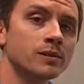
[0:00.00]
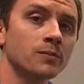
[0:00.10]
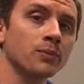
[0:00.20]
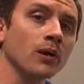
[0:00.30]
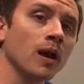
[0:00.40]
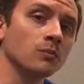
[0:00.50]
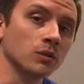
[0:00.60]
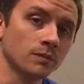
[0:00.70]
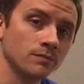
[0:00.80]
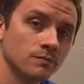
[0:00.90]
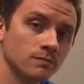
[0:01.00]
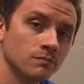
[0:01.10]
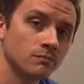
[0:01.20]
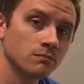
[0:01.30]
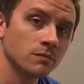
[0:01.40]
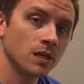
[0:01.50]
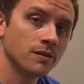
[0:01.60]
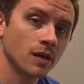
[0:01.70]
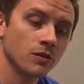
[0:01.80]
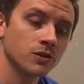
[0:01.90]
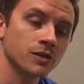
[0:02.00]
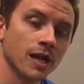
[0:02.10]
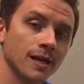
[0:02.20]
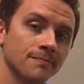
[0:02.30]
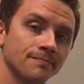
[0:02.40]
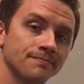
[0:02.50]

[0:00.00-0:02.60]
the problem in The Other Side?